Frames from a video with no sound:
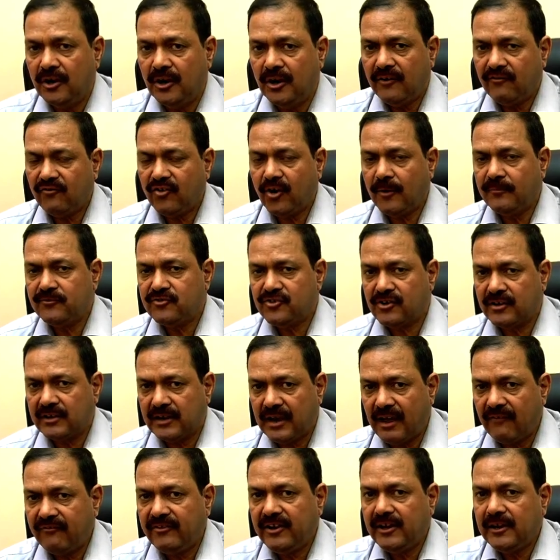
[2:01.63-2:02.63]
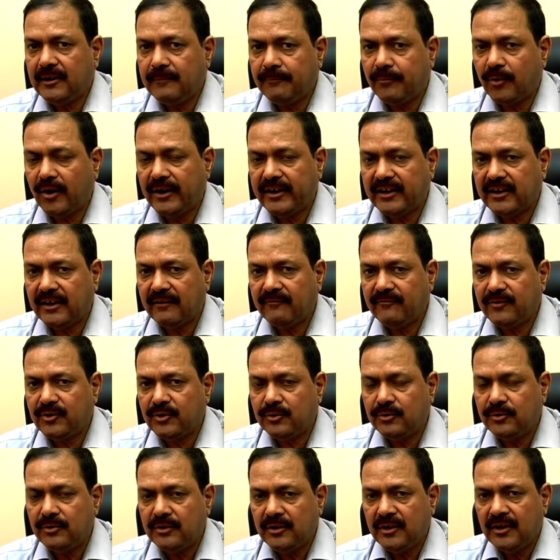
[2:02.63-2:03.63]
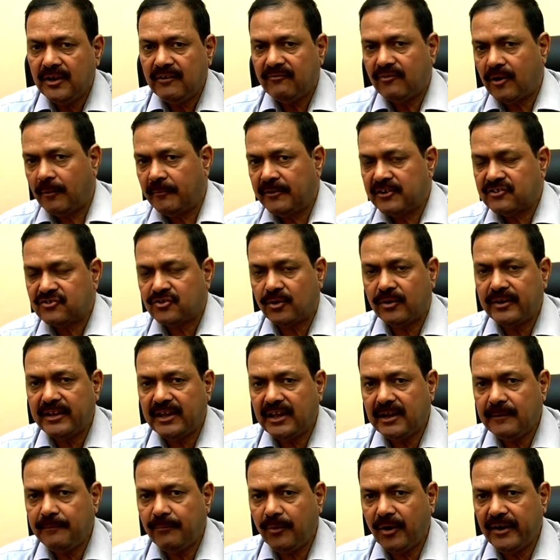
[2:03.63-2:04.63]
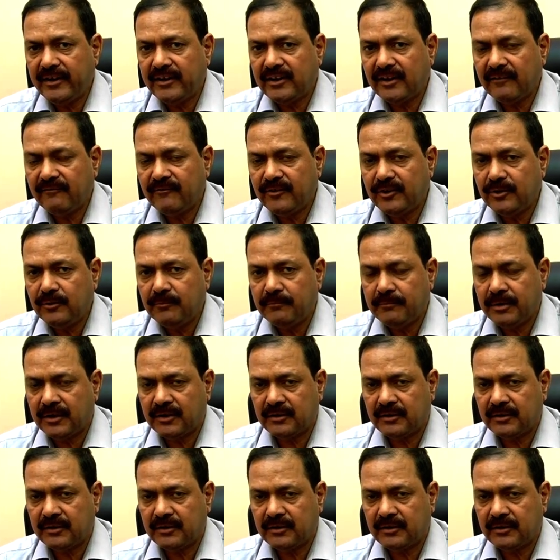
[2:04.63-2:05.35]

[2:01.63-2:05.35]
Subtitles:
from geographical point of view, from historical point of view,